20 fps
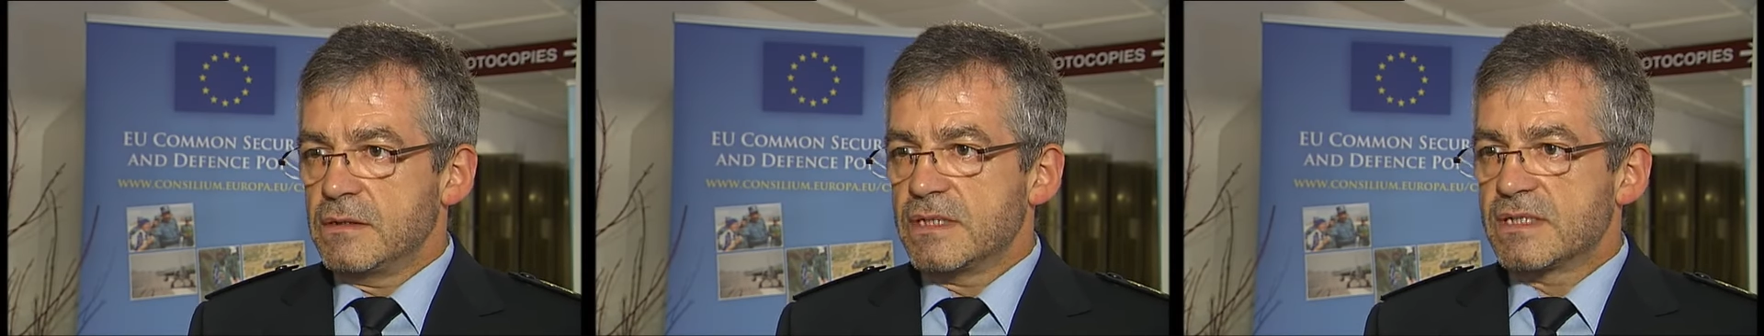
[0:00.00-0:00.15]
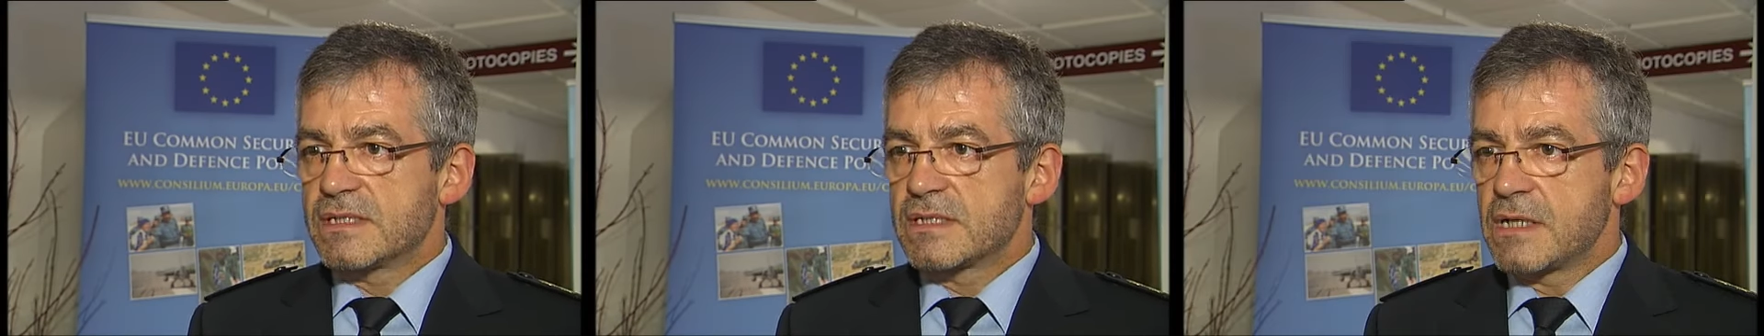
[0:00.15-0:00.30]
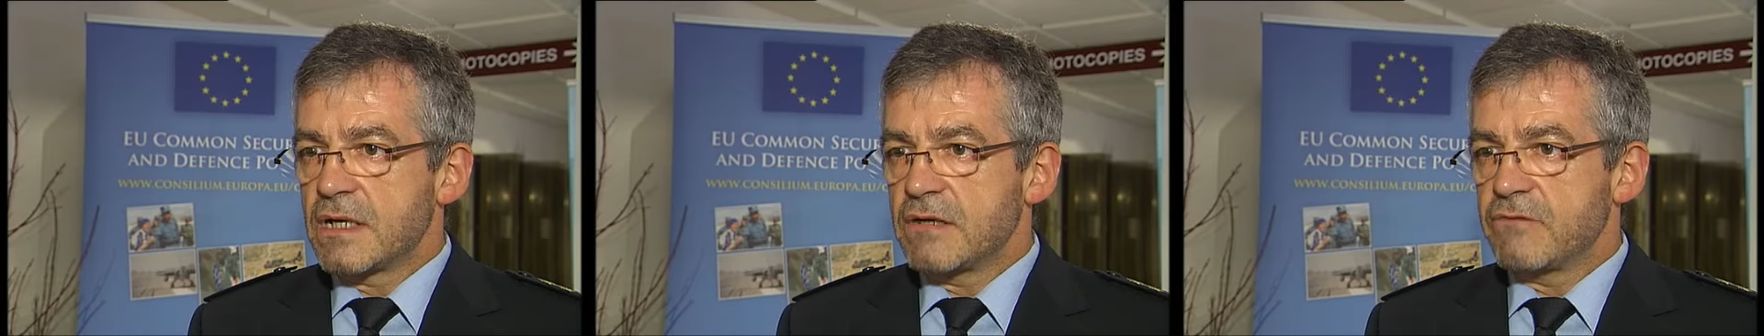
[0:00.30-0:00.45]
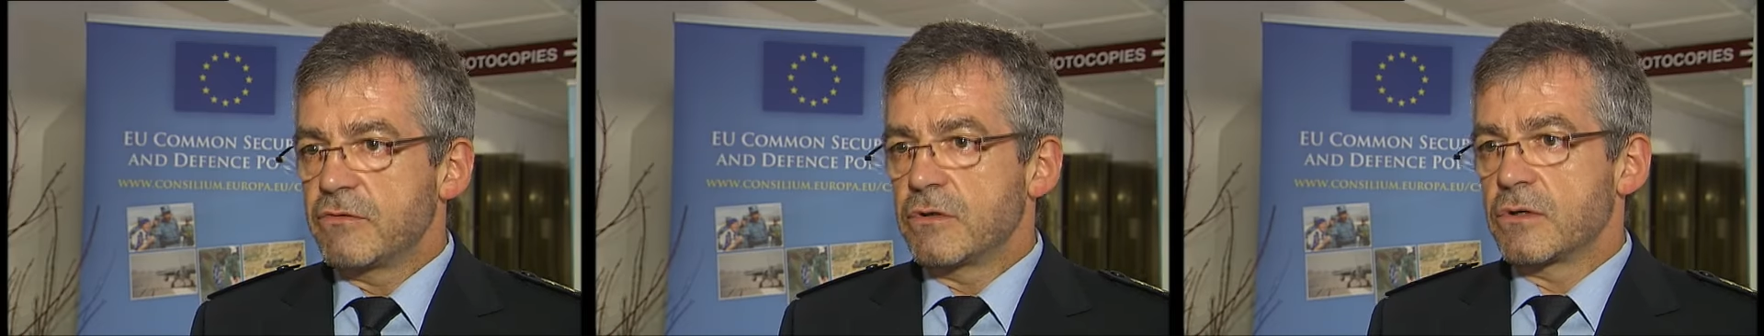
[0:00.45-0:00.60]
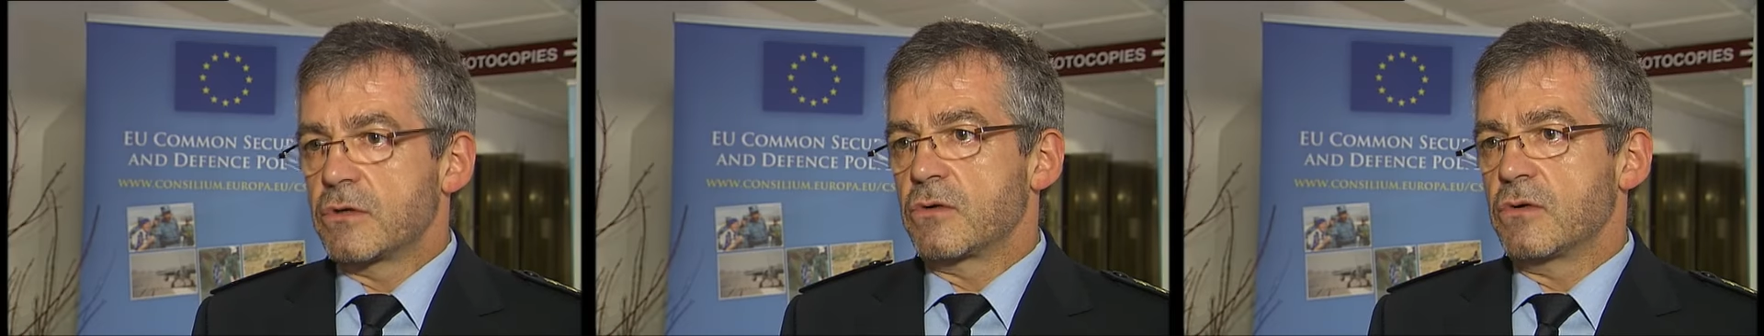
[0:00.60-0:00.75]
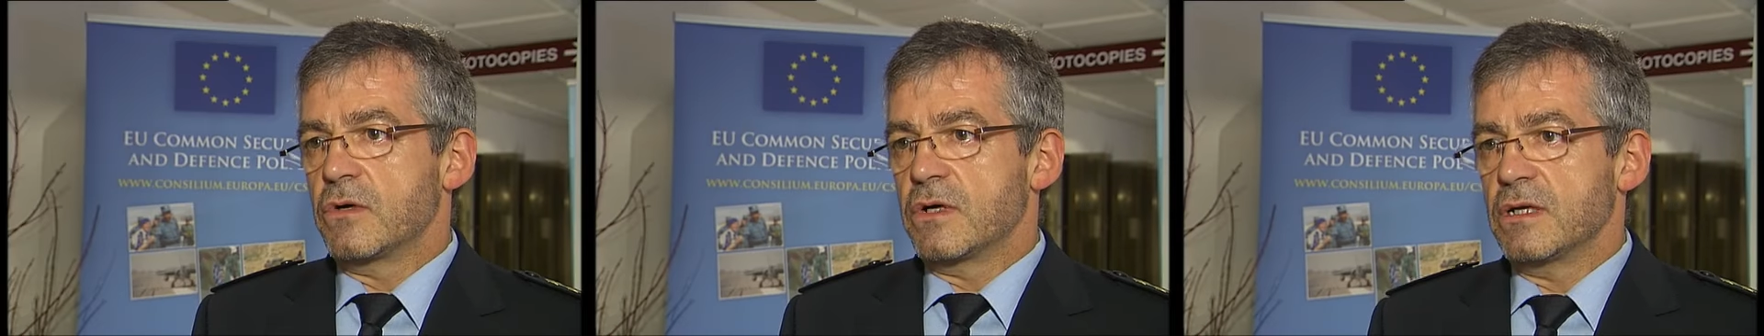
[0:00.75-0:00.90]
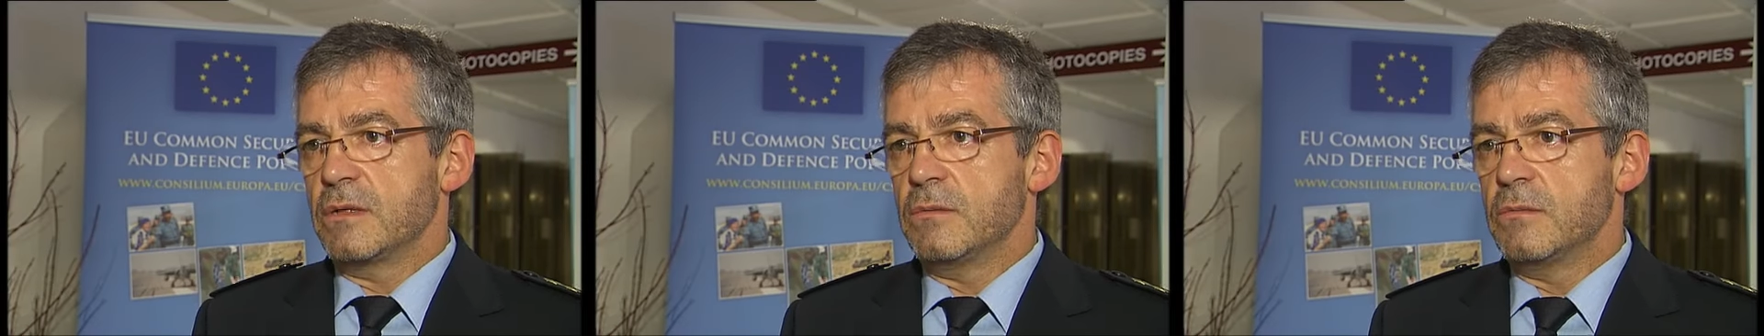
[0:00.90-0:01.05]
discover
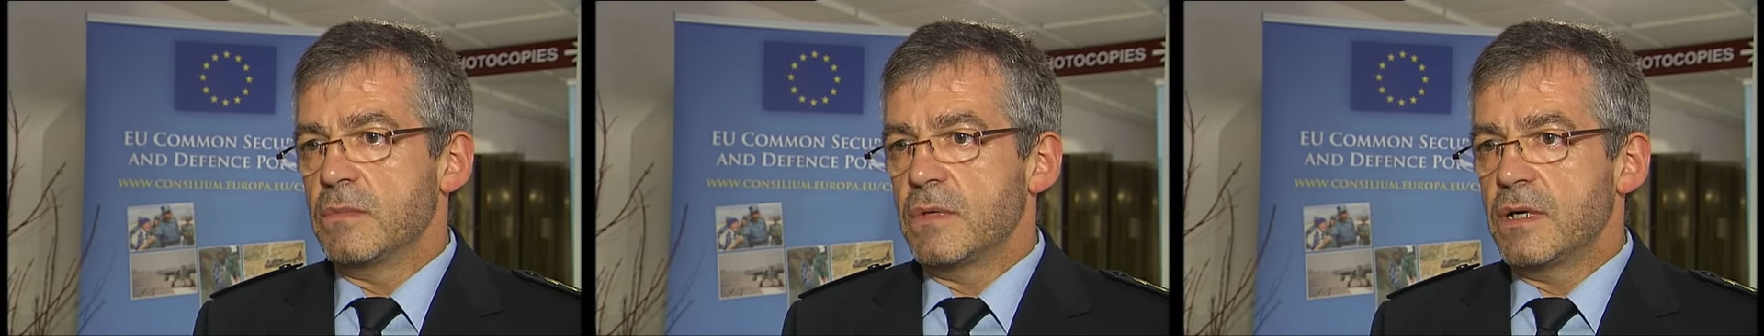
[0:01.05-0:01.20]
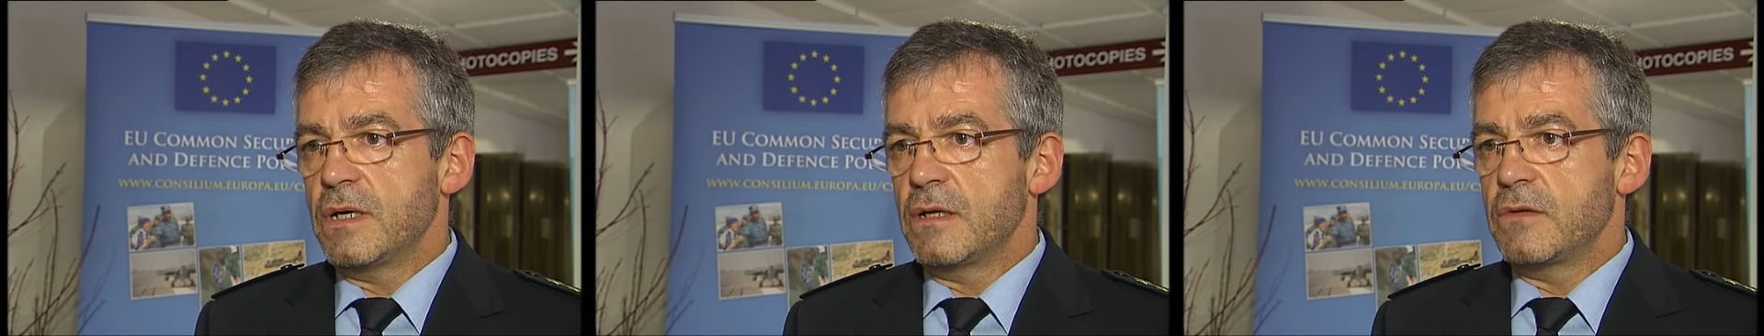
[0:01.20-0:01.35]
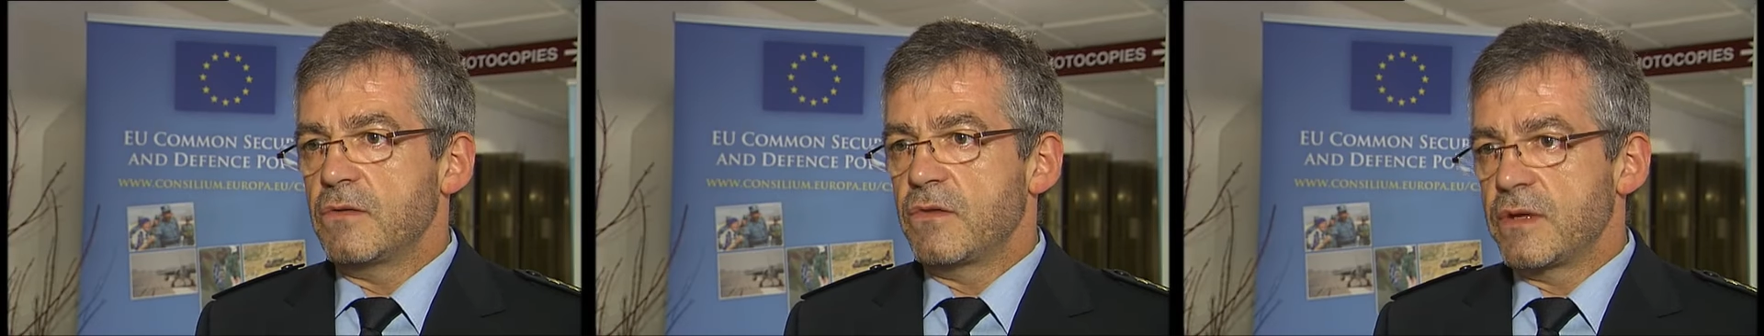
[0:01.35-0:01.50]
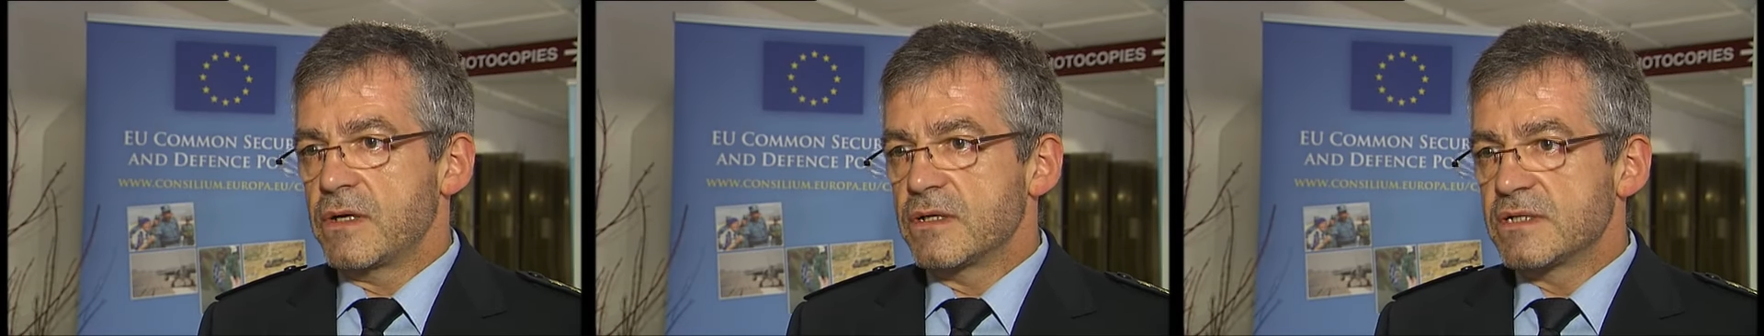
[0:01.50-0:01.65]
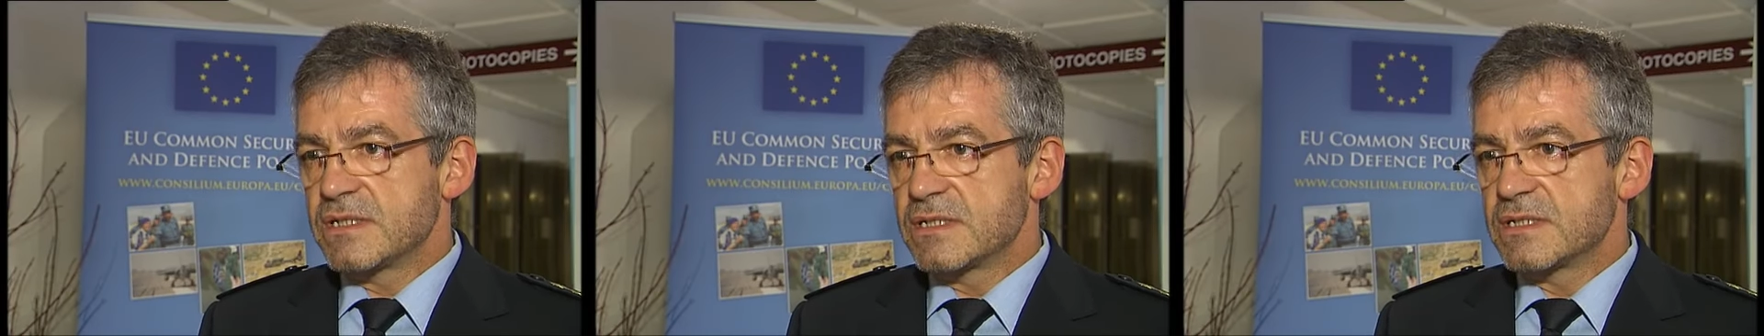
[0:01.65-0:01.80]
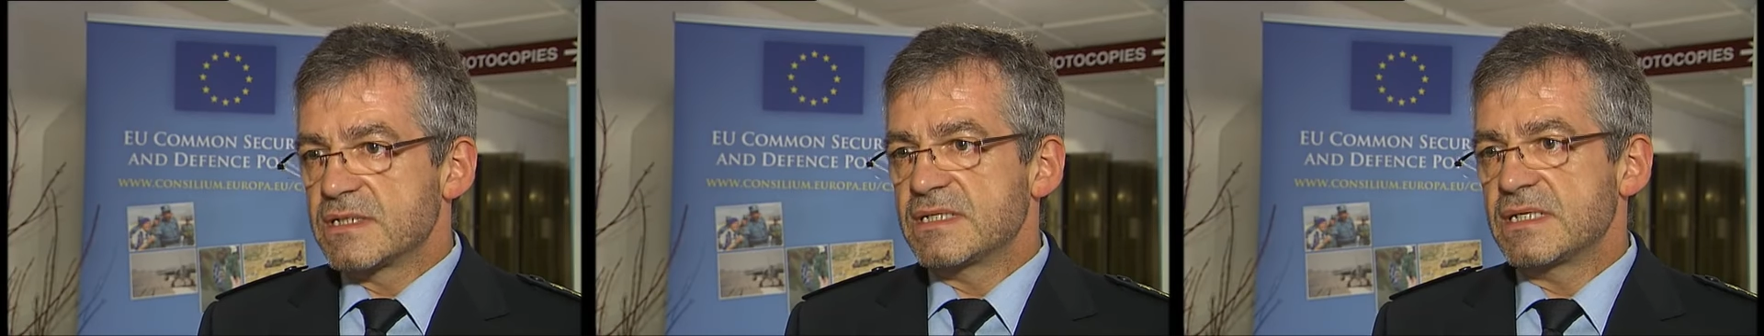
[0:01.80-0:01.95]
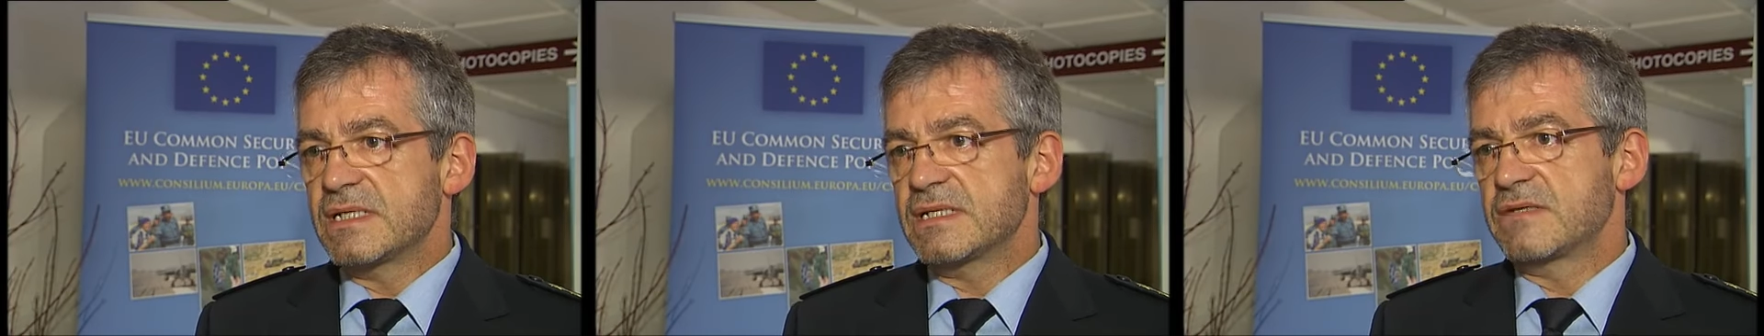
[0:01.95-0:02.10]
crime and they are
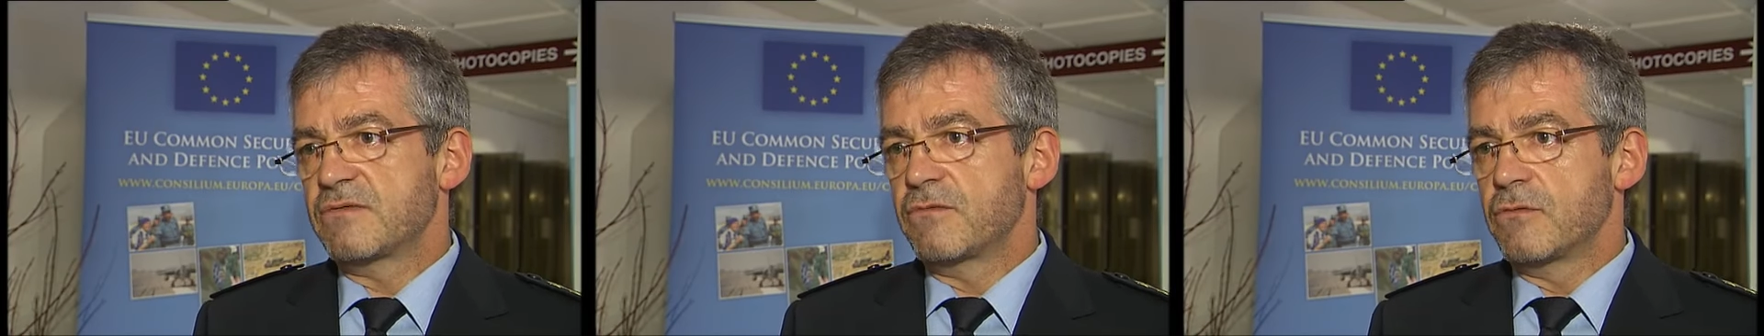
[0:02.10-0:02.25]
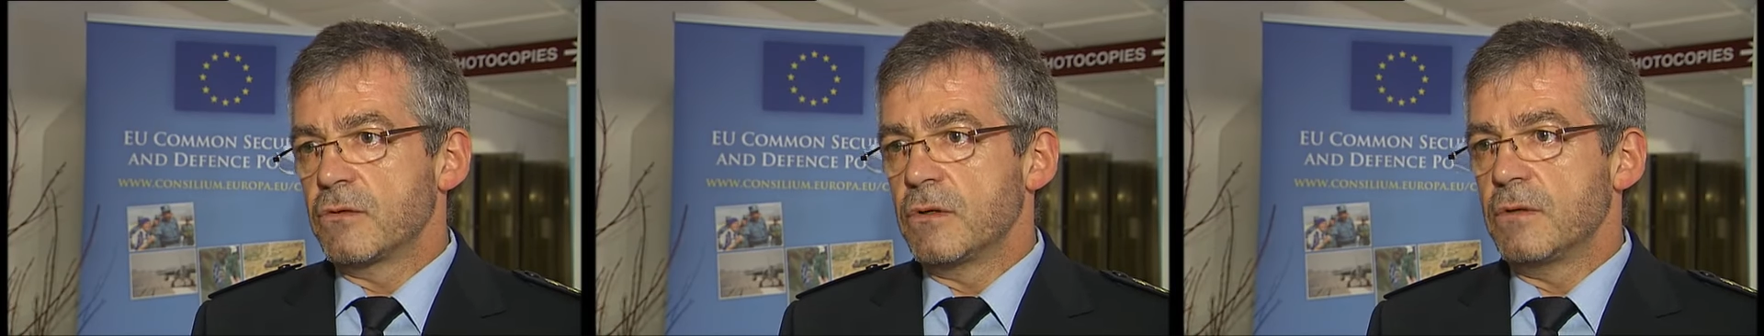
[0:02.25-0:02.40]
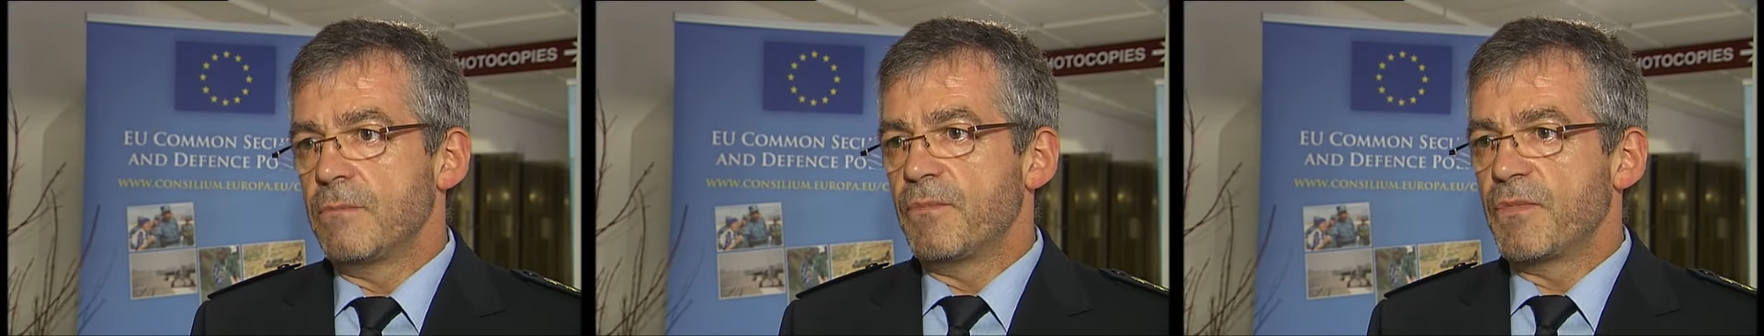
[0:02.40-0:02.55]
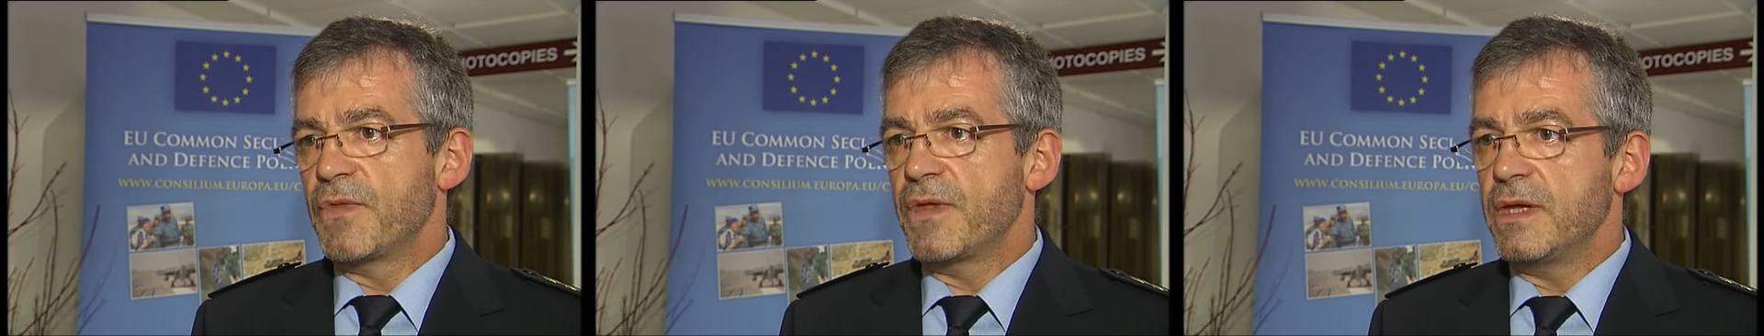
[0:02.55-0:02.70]
successful